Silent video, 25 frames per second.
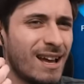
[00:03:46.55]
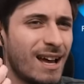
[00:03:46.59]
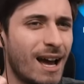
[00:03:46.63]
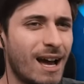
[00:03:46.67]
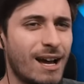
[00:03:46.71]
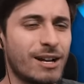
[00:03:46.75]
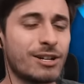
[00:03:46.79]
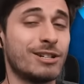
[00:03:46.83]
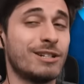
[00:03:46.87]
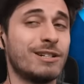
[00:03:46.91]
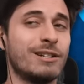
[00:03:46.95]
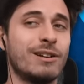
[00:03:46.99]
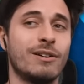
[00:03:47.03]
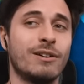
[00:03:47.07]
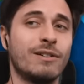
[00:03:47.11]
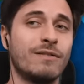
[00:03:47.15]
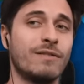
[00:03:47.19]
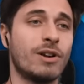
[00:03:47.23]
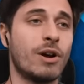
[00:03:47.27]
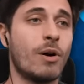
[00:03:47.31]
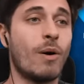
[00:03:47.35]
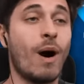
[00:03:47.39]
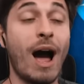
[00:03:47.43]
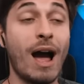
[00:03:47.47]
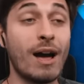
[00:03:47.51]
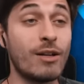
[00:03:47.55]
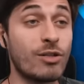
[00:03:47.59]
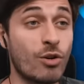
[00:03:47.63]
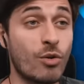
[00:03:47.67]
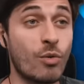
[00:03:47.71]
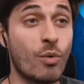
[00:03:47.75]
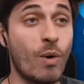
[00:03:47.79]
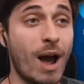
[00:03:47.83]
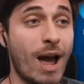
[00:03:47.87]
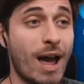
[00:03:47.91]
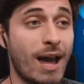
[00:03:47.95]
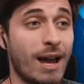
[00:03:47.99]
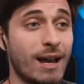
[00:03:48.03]
actually don't even know. Either
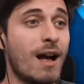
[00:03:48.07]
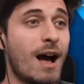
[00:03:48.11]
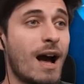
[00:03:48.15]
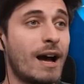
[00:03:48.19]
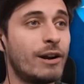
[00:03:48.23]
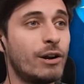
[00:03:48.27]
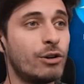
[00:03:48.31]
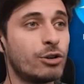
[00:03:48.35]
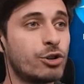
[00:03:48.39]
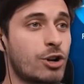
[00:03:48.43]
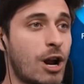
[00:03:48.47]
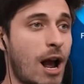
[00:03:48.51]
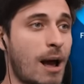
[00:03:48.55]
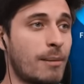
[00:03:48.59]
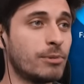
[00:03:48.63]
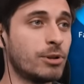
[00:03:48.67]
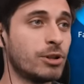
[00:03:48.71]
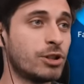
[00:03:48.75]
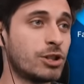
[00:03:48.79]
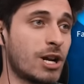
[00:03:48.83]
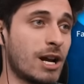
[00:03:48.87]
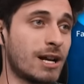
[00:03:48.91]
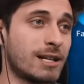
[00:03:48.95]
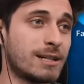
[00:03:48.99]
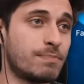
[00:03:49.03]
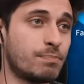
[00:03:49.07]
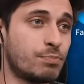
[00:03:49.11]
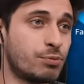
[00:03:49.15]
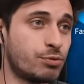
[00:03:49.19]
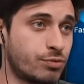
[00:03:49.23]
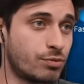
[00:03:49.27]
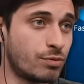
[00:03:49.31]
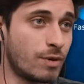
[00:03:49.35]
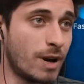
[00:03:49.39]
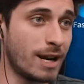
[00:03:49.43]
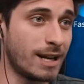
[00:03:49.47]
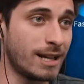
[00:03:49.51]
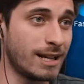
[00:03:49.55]
way, I know shrapnel shot's
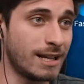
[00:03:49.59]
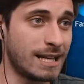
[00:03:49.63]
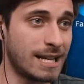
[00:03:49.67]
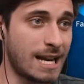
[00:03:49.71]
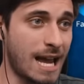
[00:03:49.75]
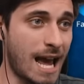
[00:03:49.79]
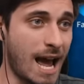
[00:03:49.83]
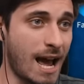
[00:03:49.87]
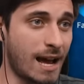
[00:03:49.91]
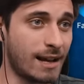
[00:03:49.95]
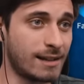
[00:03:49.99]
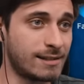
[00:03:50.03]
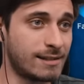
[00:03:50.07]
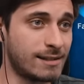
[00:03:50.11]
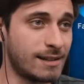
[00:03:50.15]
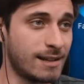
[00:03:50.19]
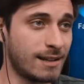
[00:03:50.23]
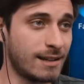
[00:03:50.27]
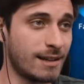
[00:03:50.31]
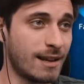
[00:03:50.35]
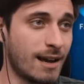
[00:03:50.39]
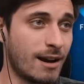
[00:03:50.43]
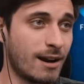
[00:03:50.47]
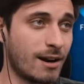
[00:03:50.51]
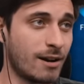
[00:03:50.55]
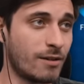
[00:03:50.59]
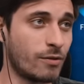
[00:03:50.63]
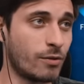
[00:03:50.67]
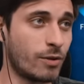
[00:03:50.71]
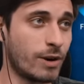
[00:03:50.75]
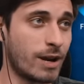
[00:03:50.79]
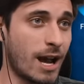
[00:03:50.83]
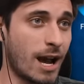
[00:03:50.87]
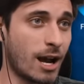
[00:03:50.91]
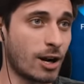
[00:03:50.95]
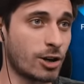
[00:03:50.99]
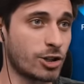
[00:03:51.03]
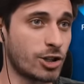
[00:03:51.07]
pretty nasty there if
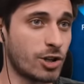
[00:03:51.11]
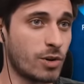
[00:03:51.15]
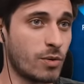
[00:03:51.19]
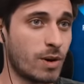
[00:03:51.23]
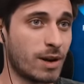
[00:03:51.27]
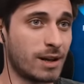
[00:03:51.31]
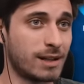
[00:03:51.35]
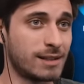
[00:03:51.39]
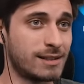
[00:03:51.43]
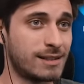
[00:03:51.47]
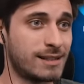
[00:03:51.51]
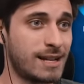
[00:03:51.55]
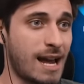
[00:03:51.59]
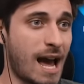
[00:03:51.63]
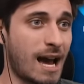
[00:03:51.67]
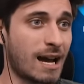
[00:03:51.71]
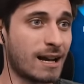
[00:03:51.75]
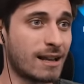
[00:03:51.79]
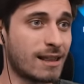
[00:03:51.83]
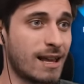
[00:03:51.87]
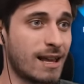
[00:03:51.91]
we actually want to stack